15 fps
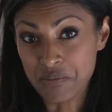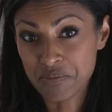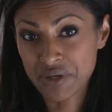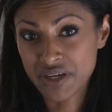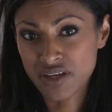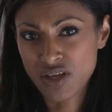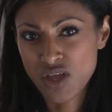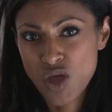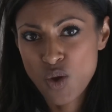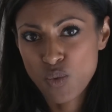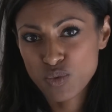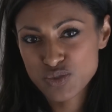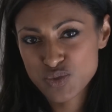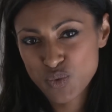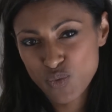But
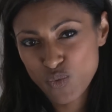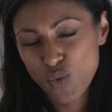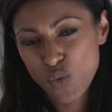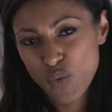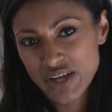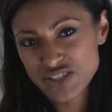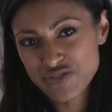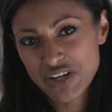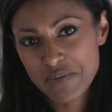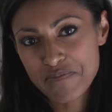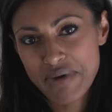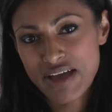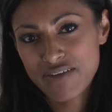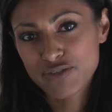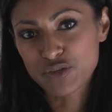what's always really
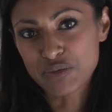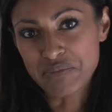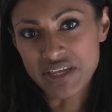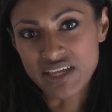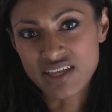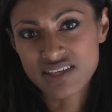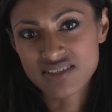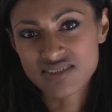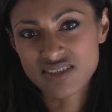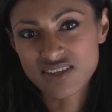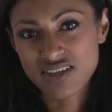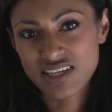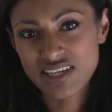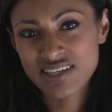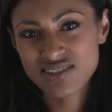baffled me is
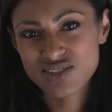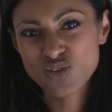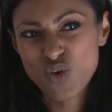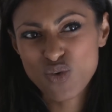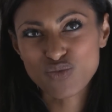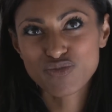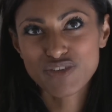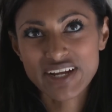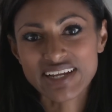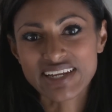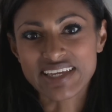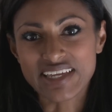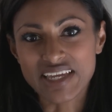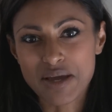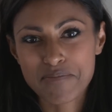that it's not
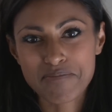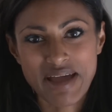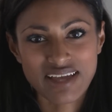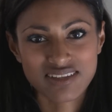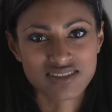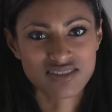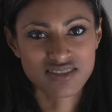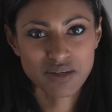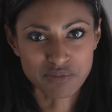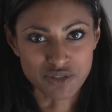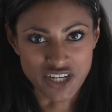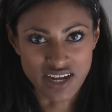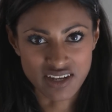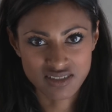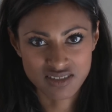really a man's
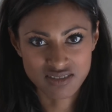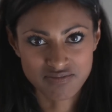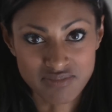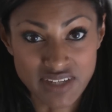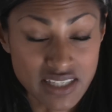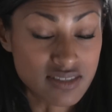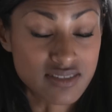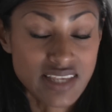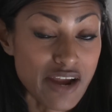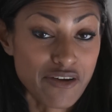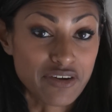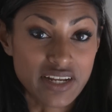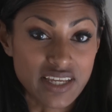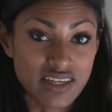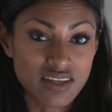subject,
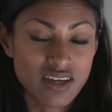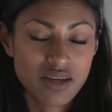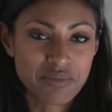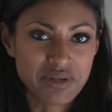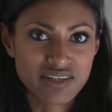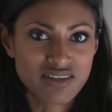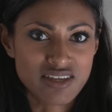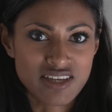necessarily. I mean,